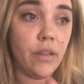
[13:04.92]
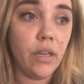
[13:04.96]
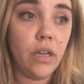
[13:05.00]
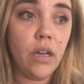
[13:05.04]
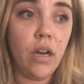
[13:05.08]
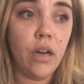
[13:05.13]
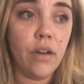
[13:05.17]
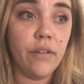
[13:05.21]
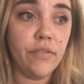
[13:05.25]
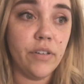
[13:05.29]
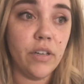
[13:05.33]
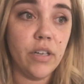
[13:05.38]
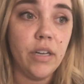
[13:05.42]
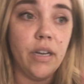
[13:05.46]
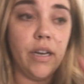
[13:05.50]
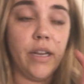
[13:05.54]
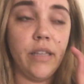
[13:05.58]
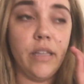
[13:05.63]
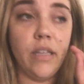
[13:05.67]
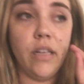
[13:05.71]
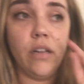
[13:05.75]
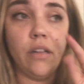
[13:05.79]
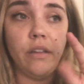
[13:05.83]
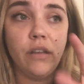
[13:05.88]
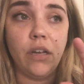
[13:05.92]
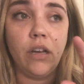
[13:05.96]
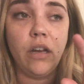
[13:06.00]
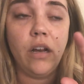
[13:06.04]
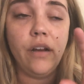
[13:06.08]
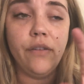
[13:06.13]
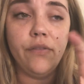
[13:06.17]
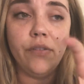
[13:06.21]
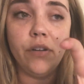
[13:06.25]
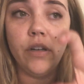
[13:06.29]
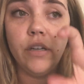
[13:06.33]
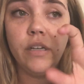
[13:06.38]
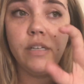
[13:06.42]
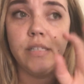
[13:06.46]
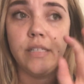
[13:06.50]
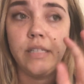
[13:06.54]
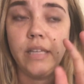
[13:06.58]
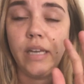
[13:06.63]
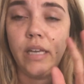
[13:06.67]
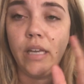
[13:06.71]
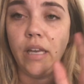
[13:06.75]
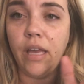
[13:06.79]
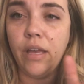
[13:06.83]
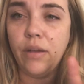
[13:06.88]
the cover, and then on the cover is,
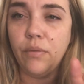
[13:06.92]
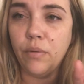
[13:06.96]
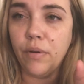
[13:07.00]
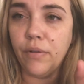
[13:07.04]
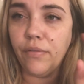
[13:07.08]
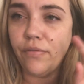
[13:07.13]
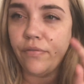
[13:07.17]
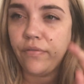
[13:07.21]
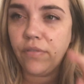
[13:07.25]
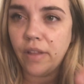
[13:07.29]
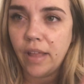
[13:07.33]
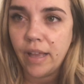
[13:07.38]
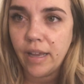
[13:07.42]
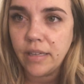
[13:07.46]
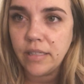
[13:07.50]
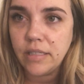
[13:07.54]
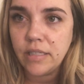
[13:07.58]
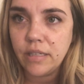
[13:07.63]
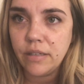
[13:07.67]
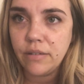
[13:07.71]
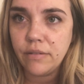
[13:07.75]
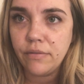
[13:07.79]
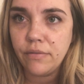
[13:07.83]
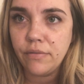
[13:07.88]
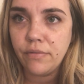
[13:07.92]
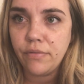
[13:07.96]
like, a reflective,